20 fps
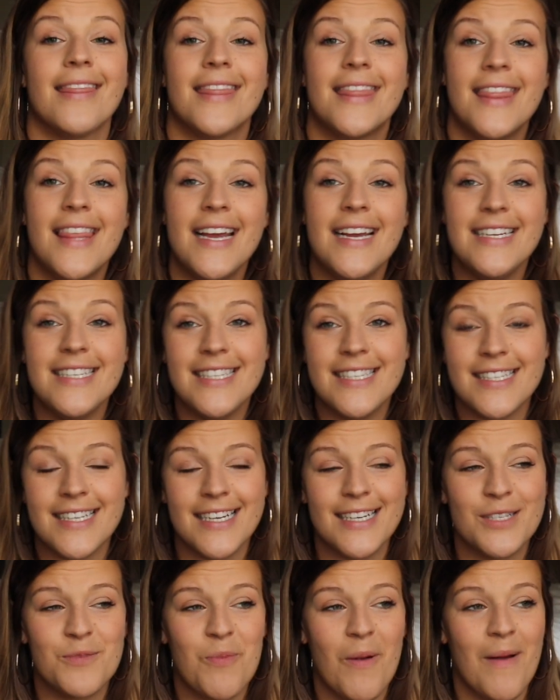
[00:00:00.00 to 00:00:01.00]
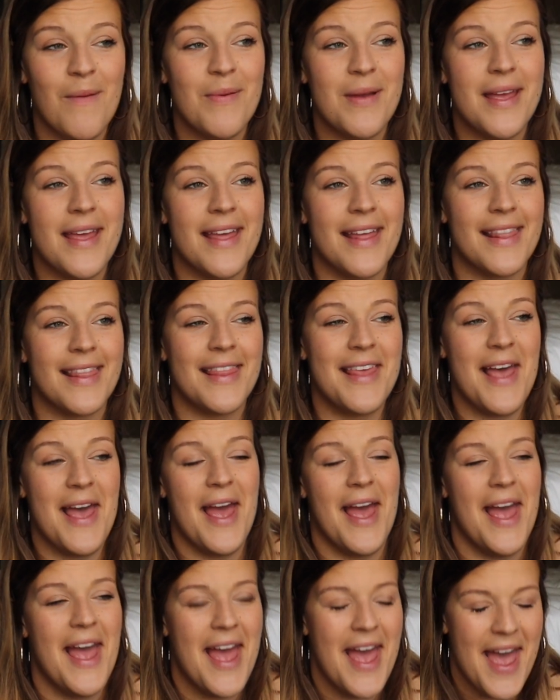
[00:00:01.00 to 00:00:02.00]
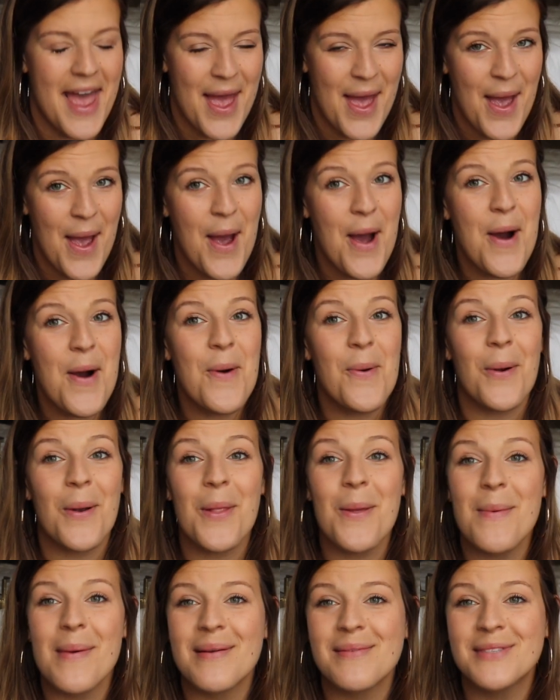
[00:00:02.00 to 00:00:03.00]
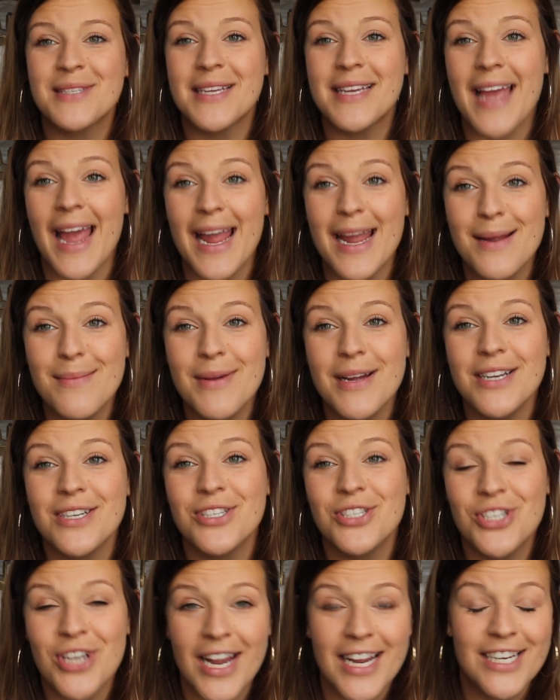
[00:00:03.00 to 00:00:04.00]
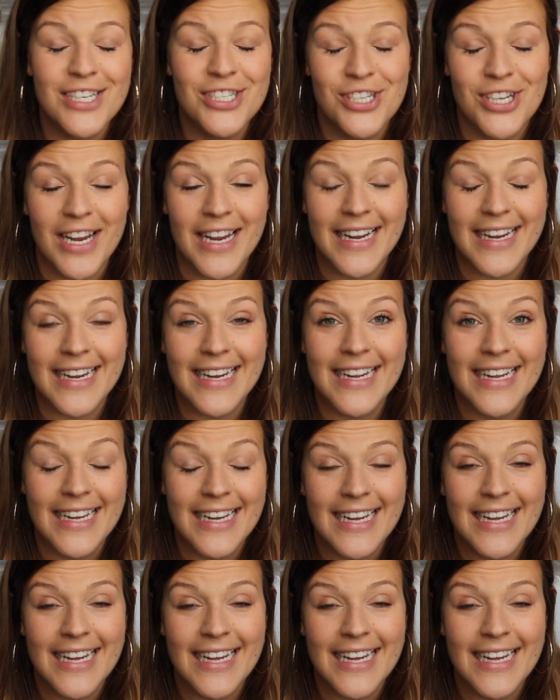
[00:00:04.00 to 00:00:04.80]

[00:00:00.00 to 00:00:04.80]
This is probably one of the most game-changing